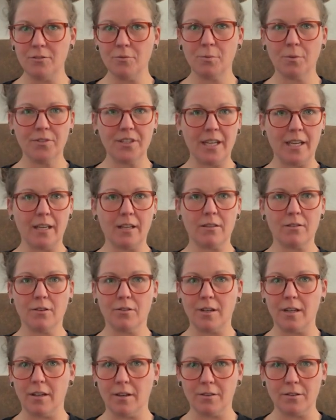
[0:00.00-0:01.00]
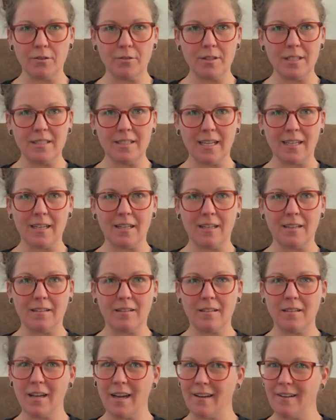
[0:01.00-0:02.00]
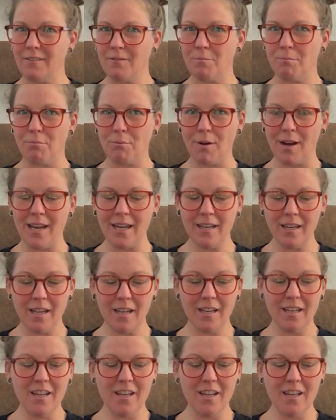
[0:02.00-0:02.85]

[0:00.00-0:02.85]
We'll take a 30-second kind of break